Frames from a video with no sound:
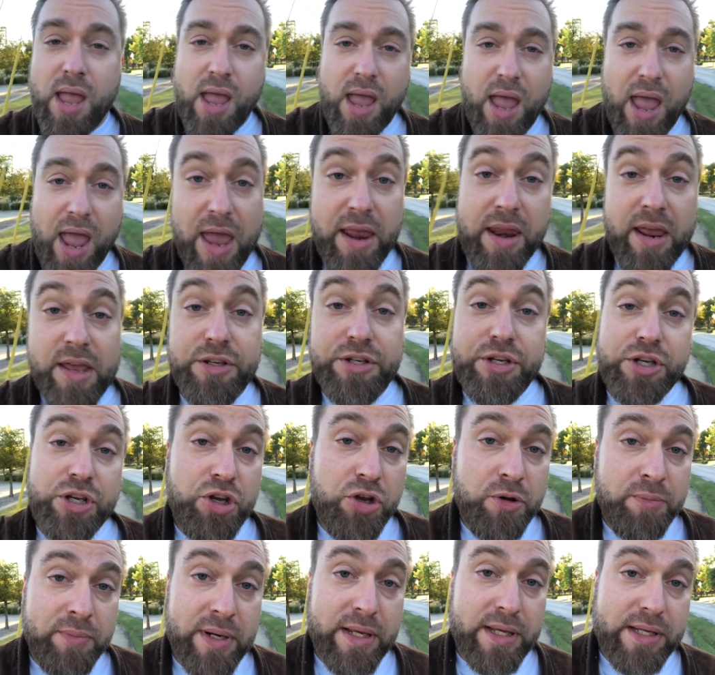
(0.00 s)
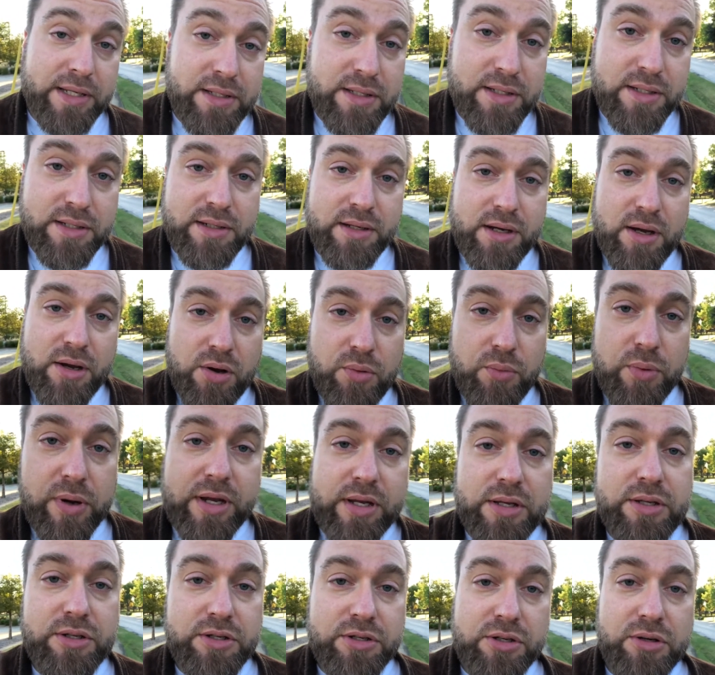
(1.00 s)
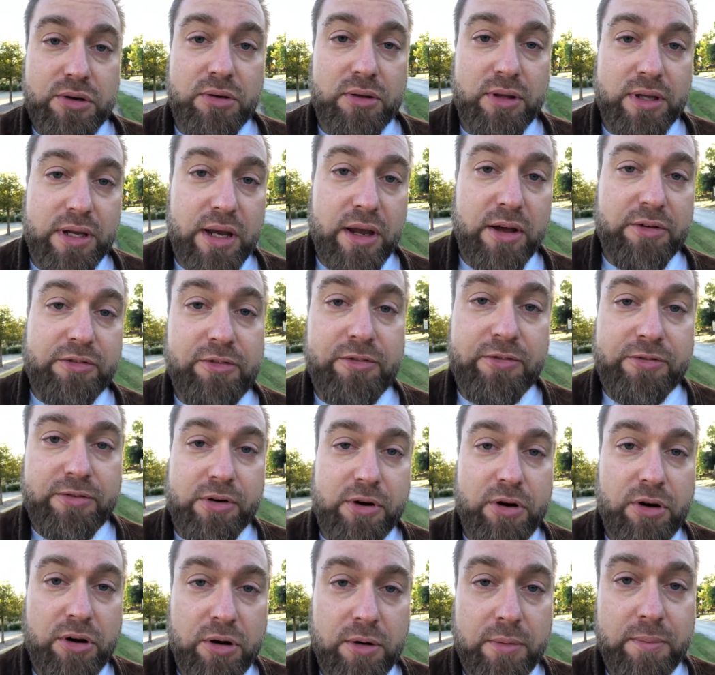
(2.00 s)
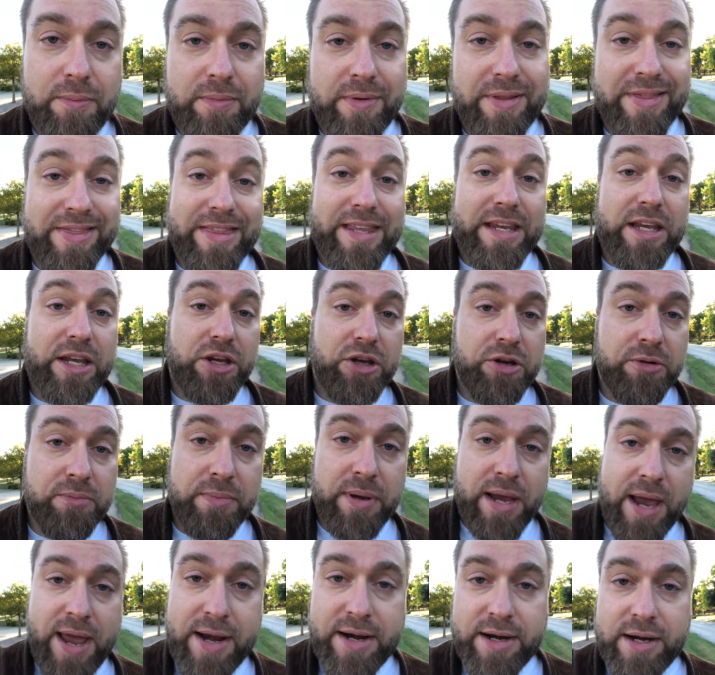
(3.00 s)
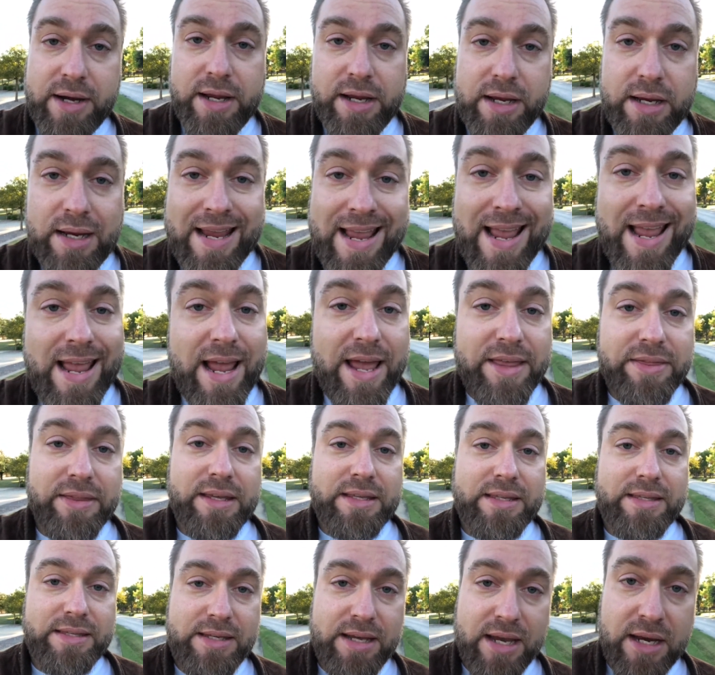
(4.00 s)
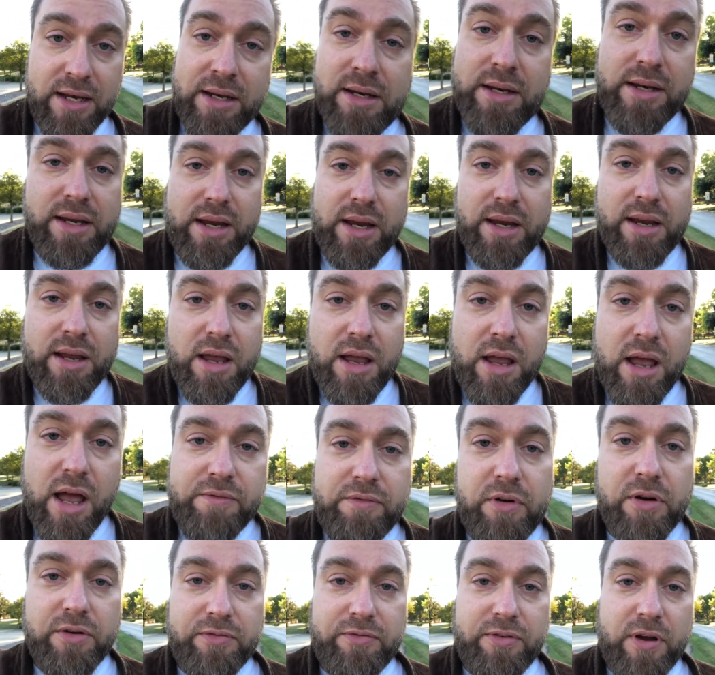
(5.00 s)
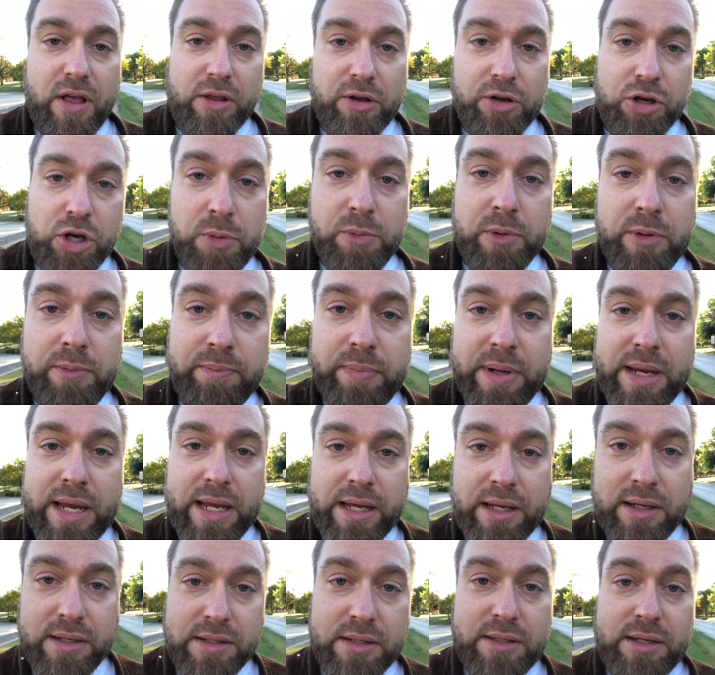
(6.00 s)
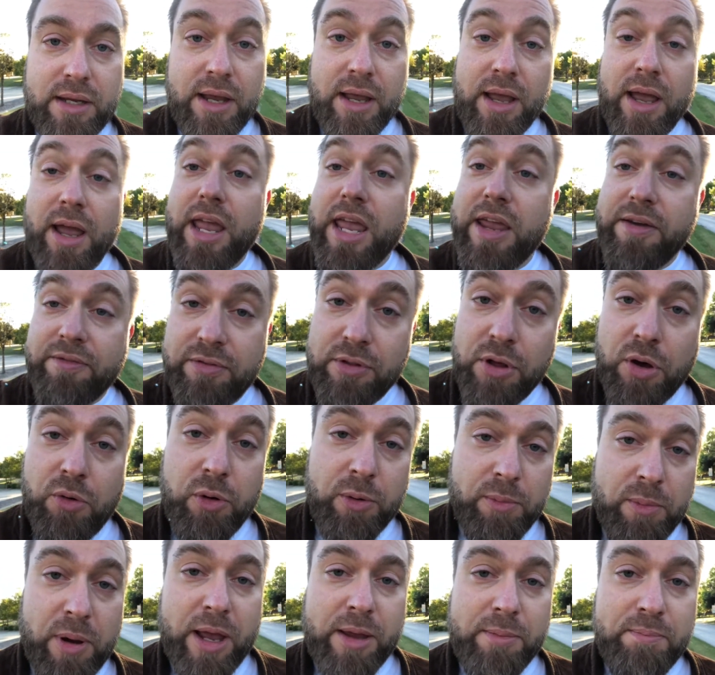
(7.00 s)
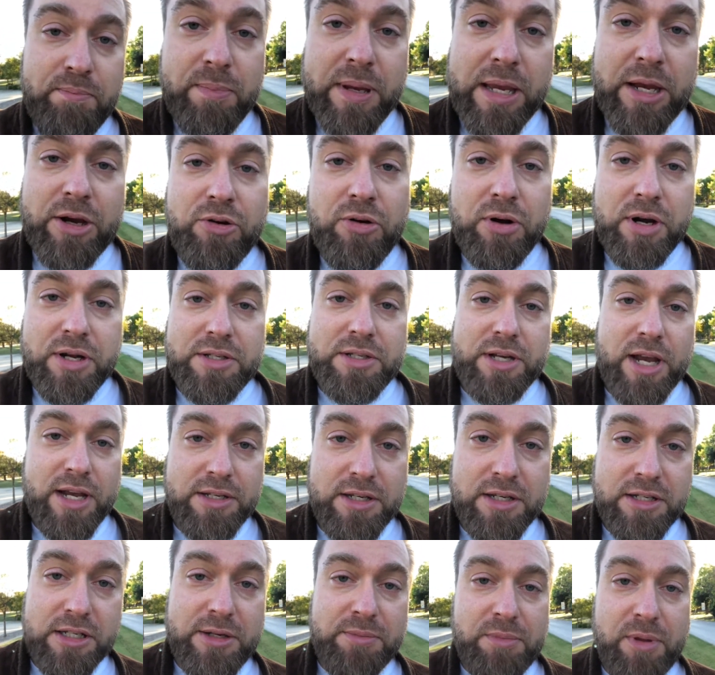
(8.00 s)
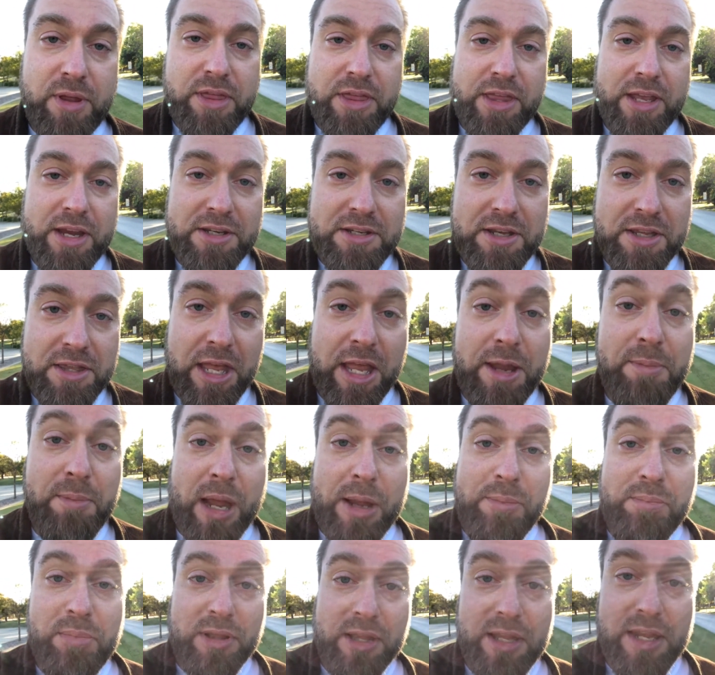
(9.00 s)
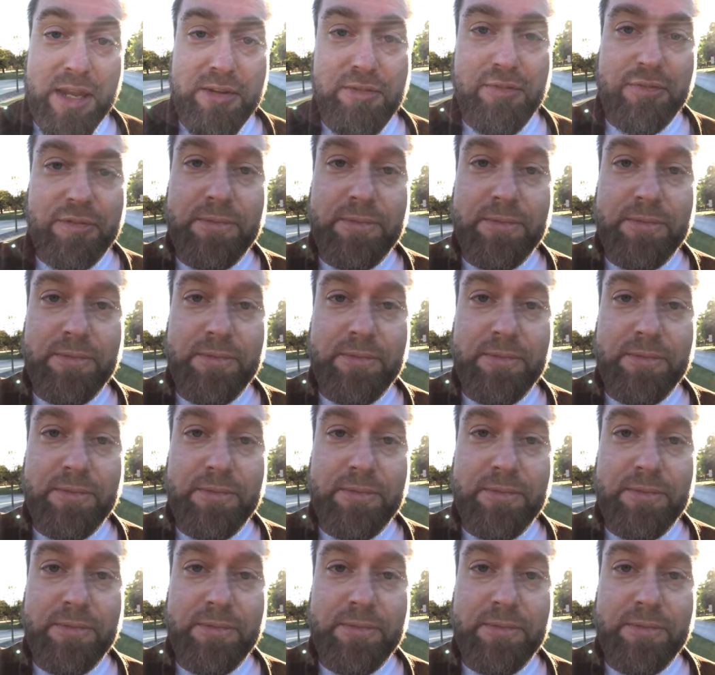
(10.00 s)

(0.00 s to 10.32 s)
And as humanists, we can certainly affirm the humanity and the dignity of our fellow human beings, even though we might be criticizing some of the things that they might believe.